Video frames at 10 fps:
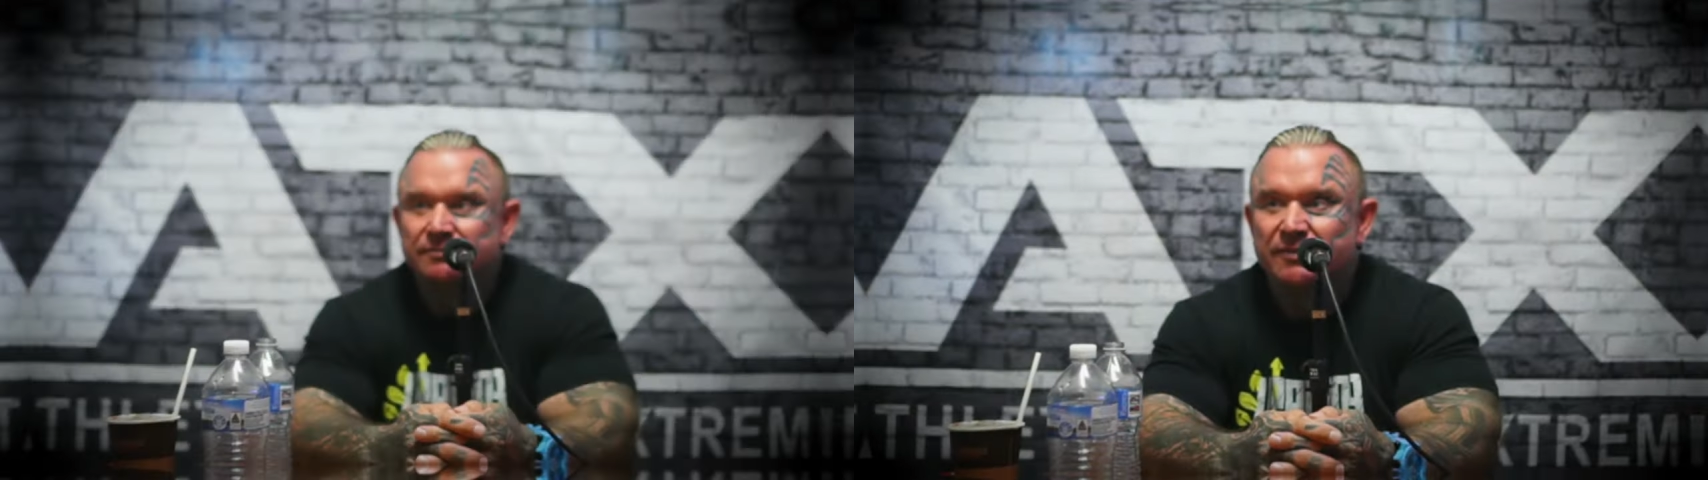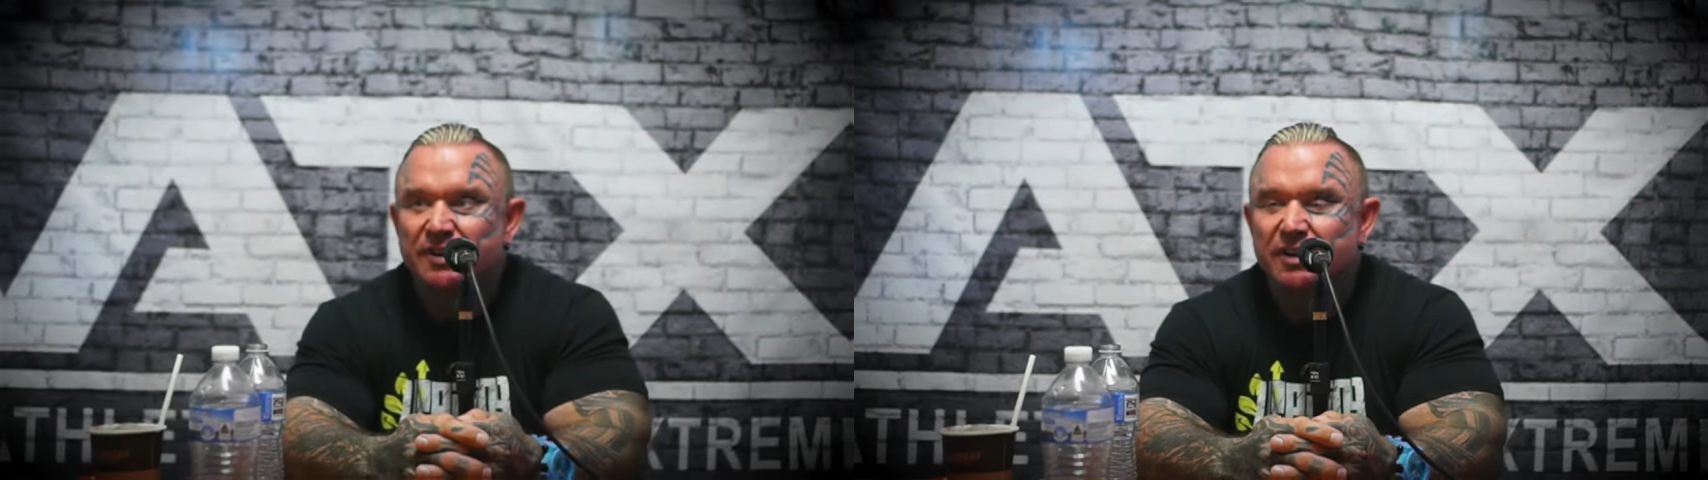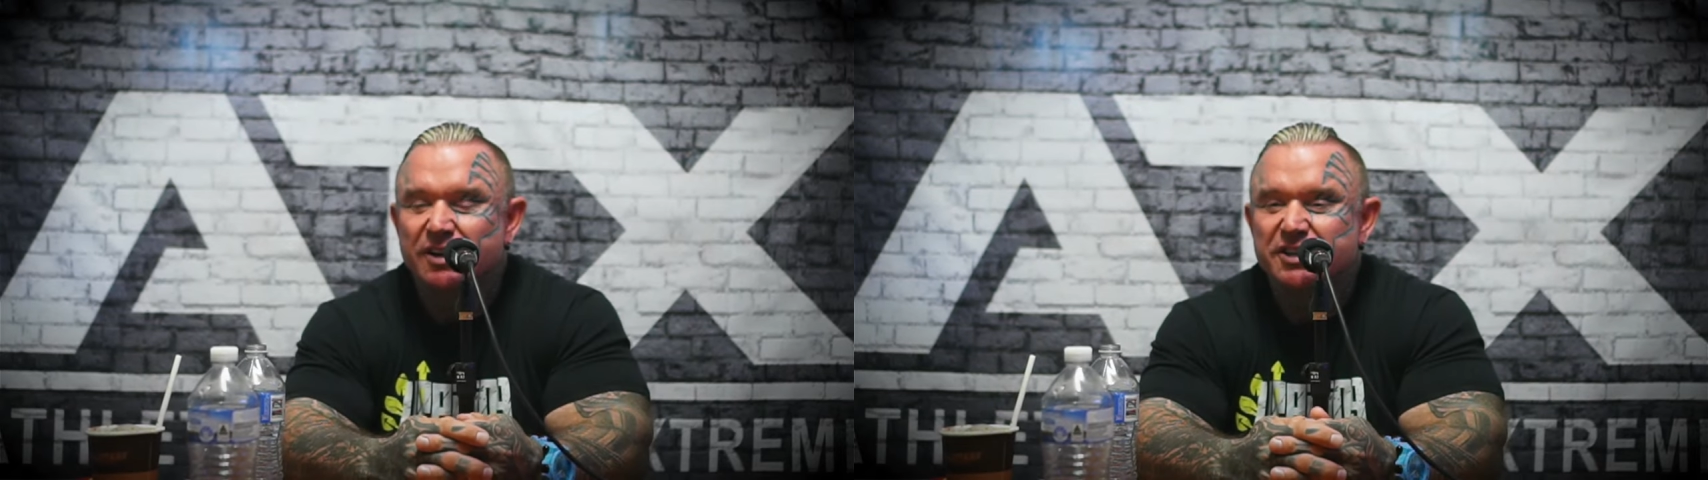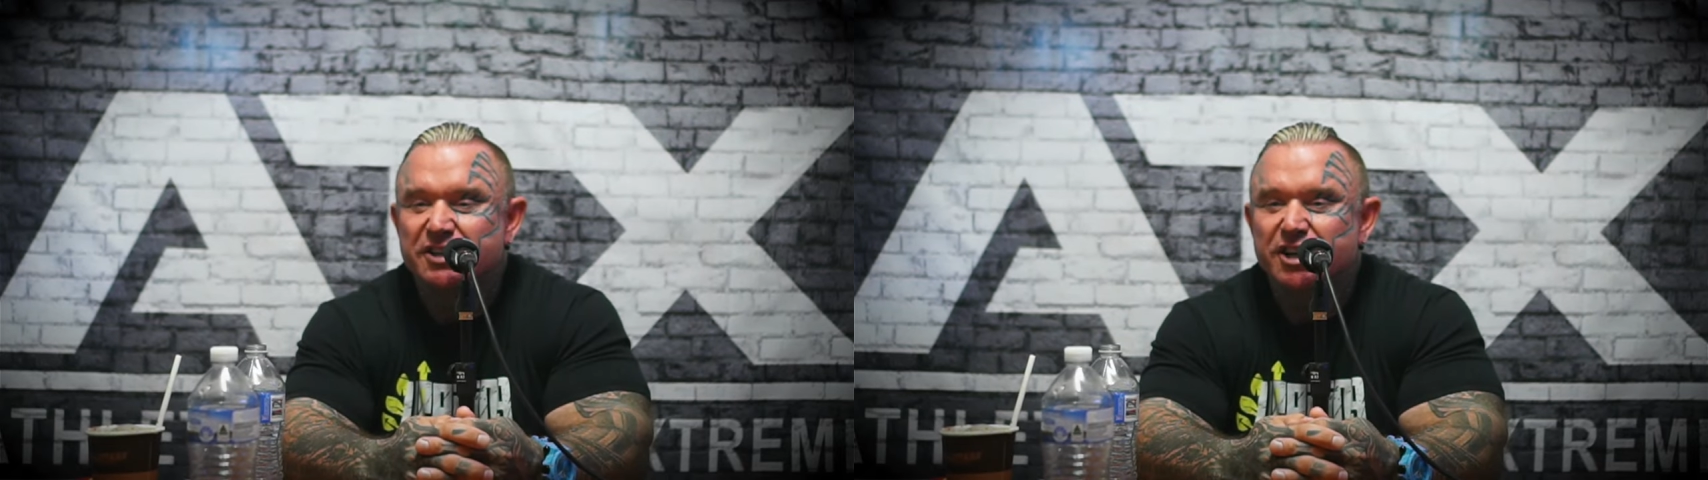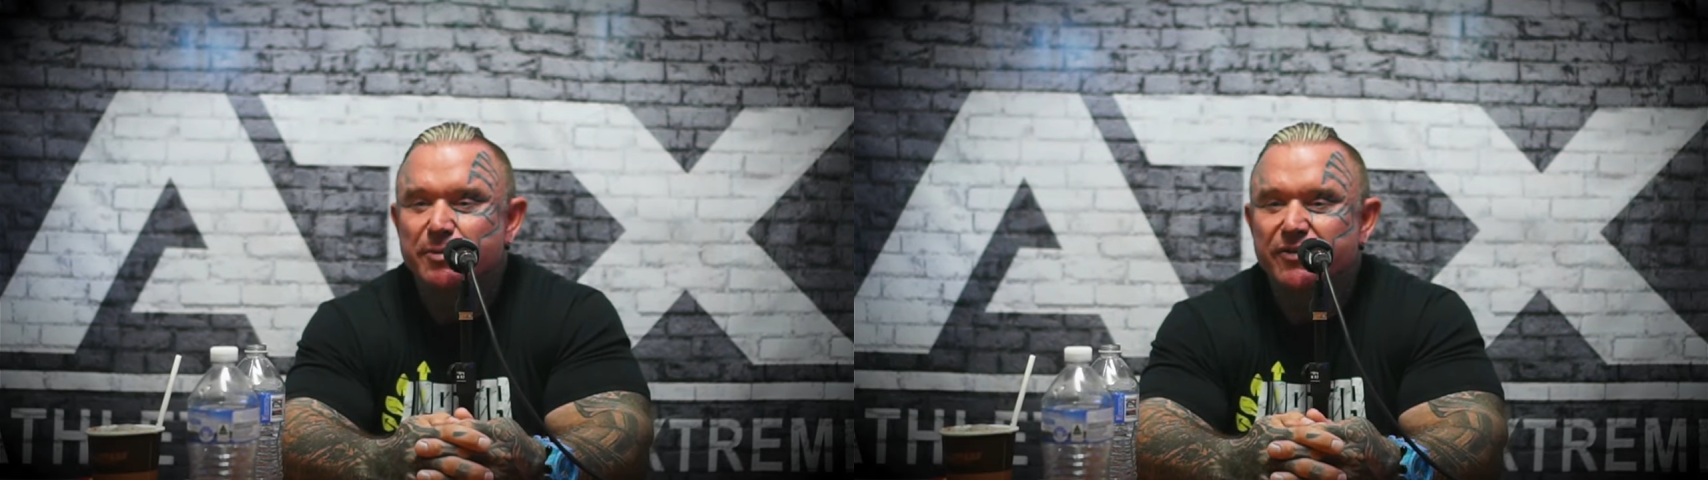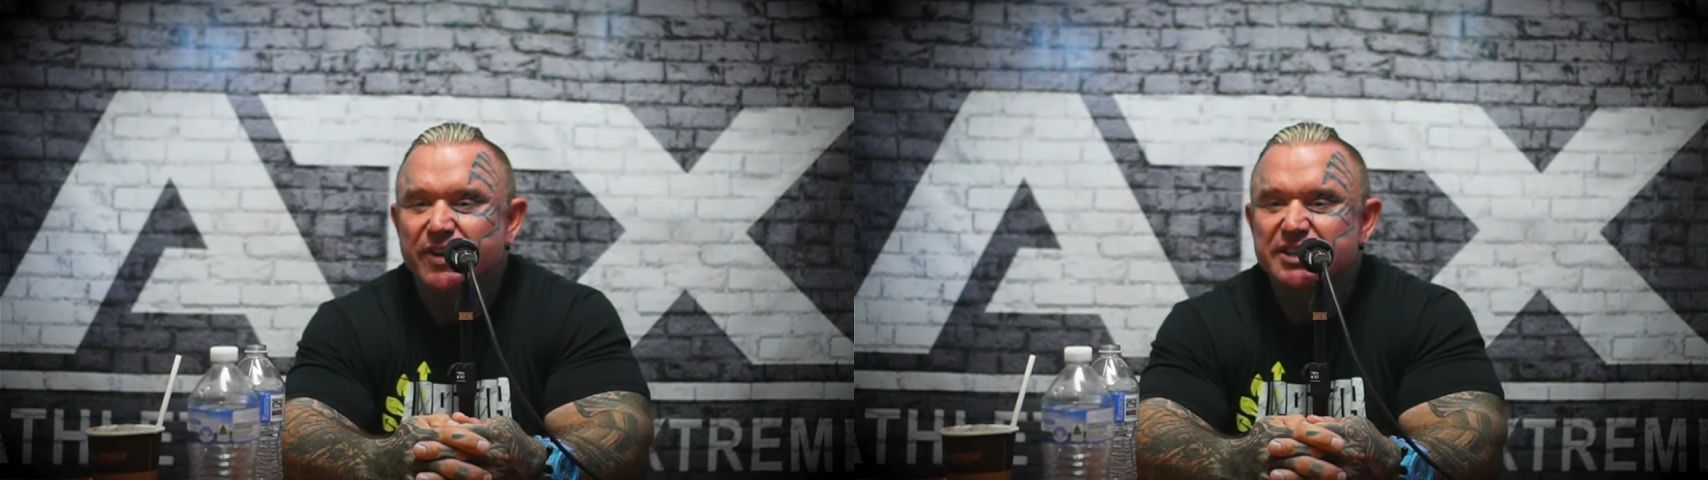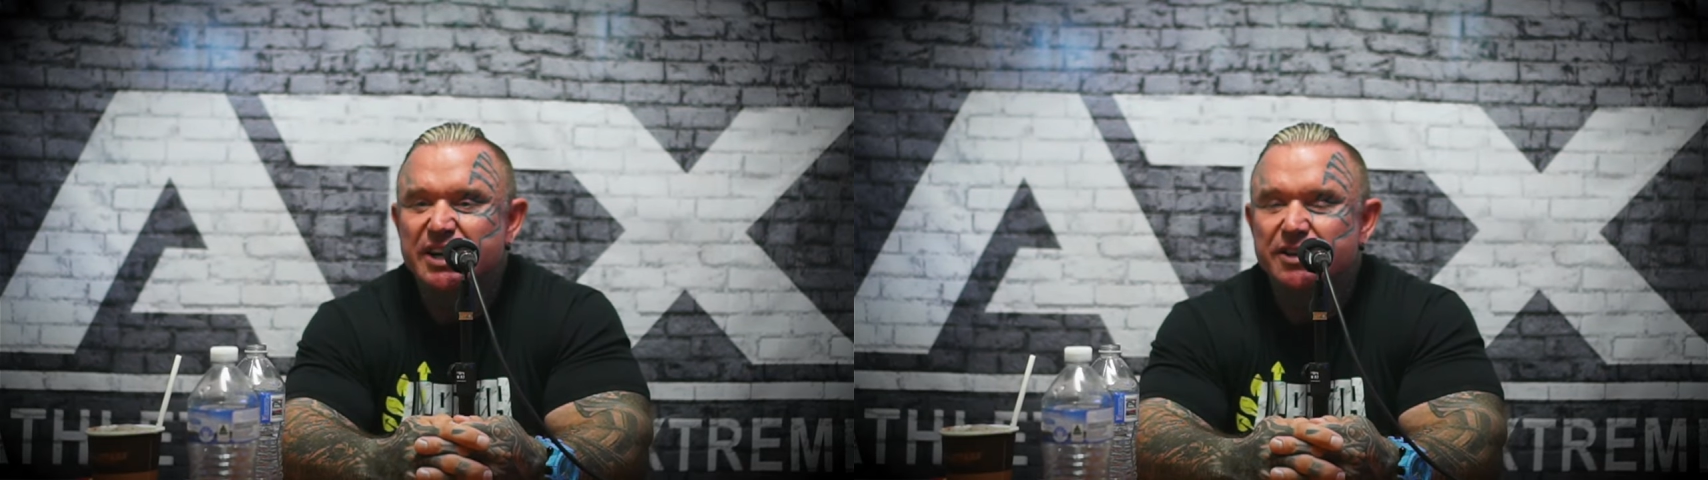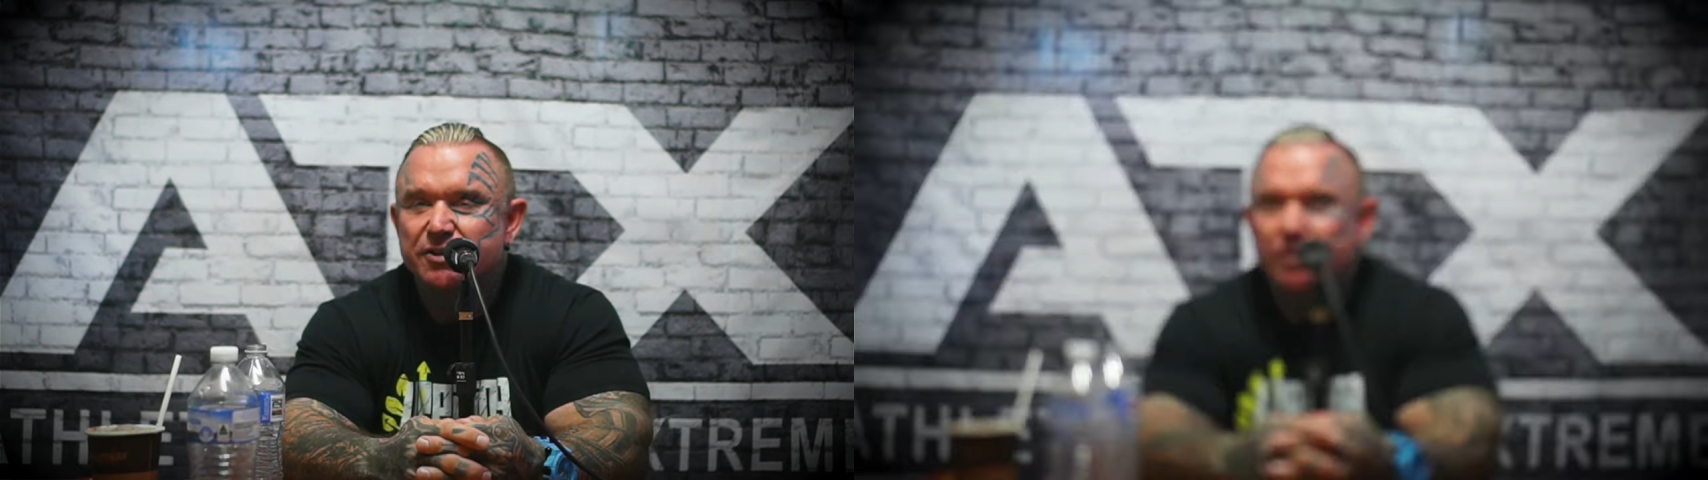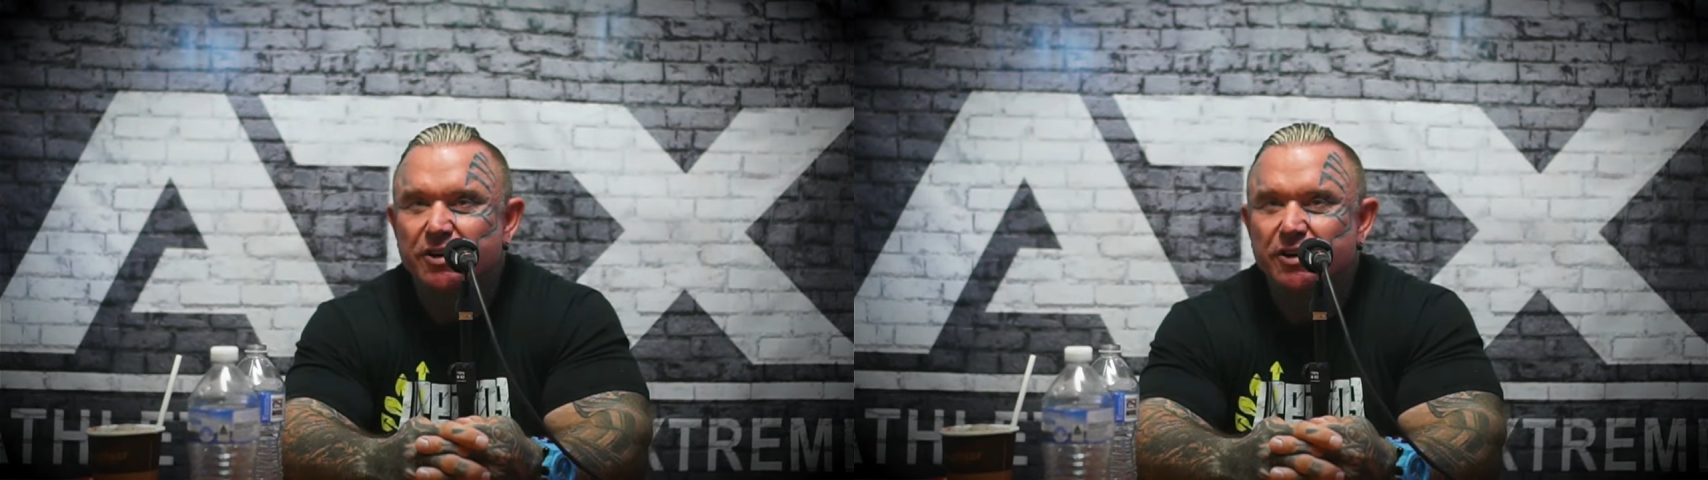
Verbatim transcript: Yeah, like, so there's so many things out there too,